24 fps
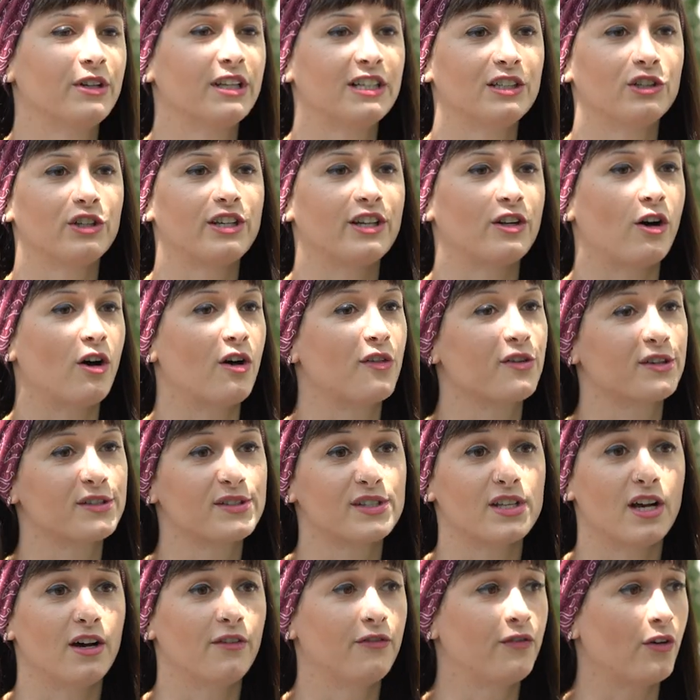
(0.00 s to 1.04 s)
really look at all their
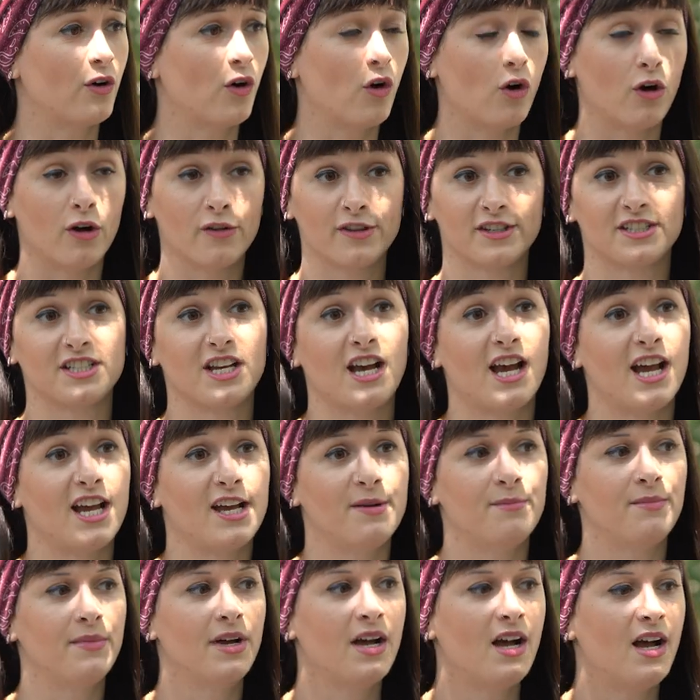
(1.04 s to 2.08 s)
stuff all the
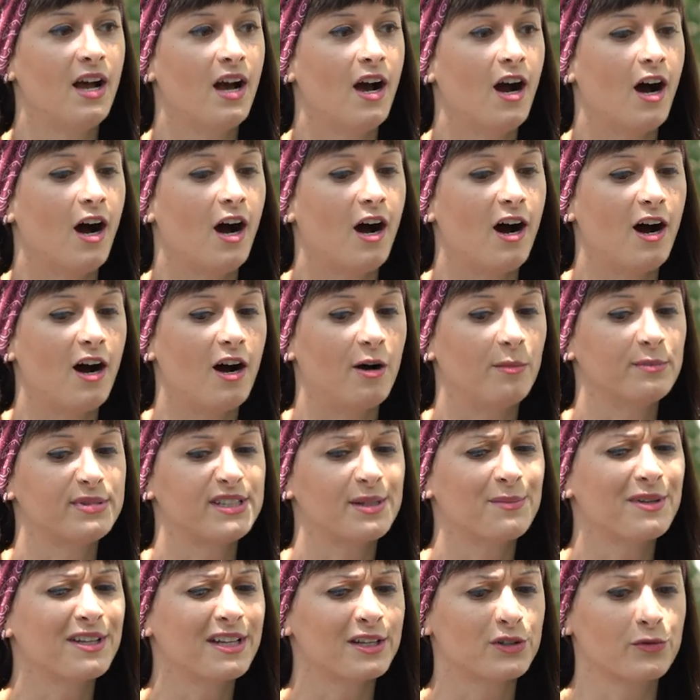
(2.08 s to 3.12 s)
time. Um,
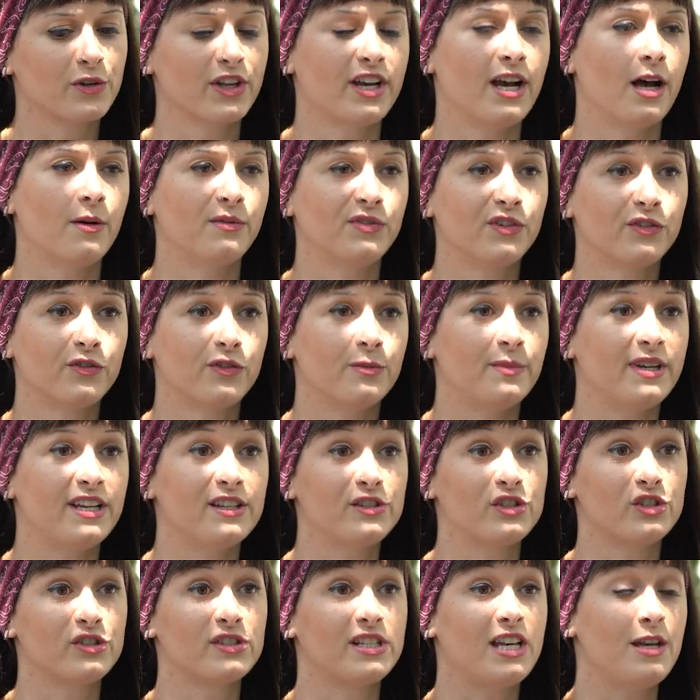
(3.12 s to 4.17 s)
something that's really helpful for me
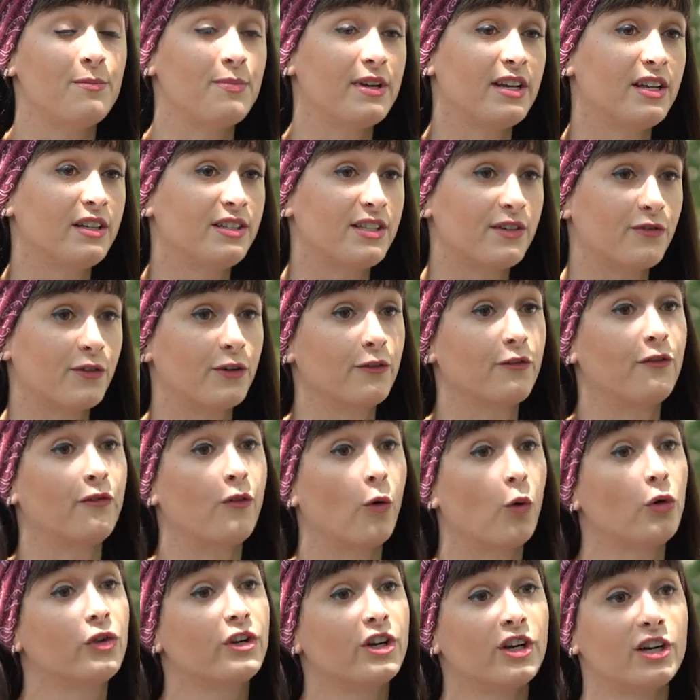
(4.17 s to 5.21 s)
is just keeping different
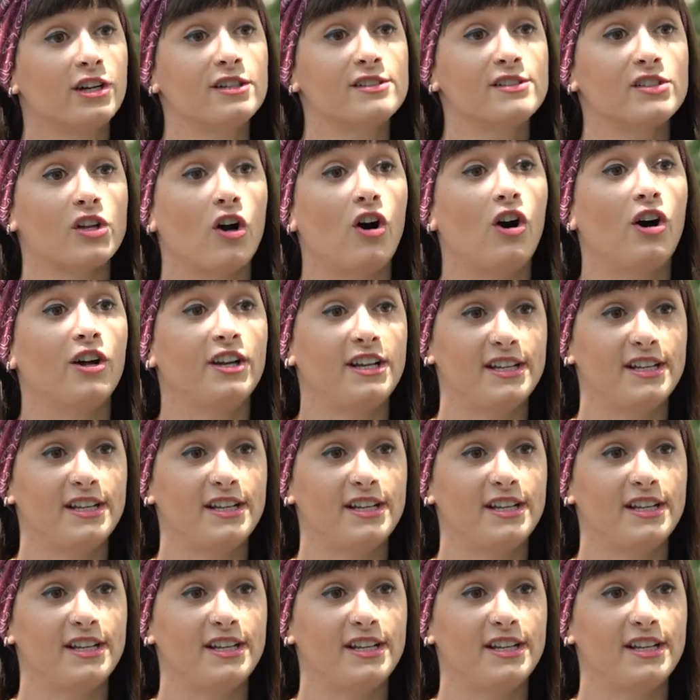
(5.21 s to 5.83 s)
folders on